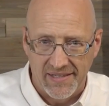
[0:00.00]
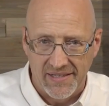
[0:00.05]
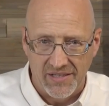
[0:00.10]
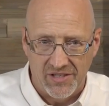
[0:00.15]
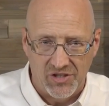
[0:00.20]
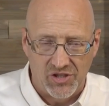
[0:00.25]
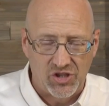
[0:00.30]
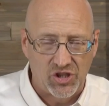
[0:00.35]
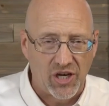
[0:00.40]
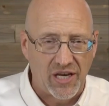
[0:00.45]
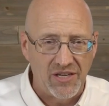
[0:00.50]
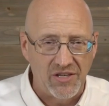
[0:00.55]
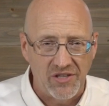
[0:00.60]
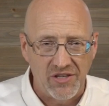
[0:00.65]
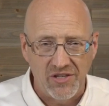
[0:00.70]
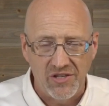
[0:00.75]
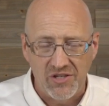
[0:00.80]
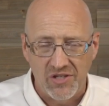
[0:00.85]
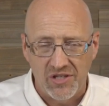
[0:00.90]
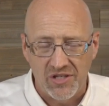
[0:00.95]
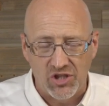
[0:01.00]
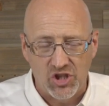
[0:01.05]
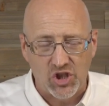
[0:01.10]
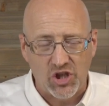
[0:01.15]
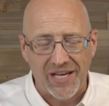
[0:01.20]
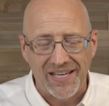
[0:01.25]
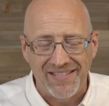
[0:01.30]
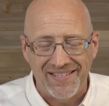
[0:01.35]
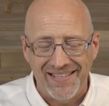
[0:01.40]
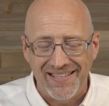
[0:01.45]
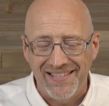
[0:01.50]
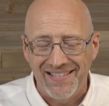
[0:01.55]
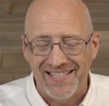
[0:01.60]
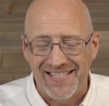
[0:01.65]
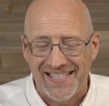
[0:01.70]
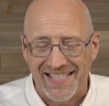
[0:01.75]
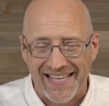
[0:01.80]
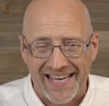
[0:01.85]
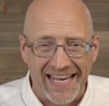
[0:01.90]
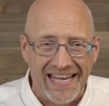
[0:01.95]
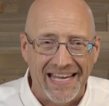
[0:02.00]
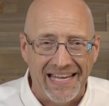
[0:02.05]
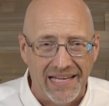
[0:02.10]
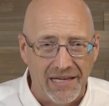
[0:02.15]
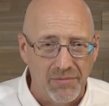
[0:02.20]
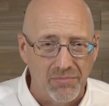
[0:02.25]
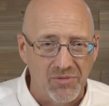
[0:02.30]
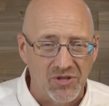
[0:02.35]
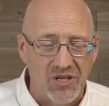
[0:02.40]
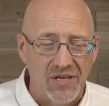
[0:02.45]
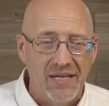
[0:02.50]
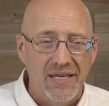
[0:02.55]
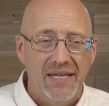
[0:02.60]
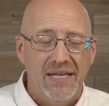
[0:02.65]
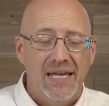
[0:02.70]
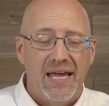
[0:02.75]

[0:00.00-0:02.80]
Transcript: and he's chasing schemes.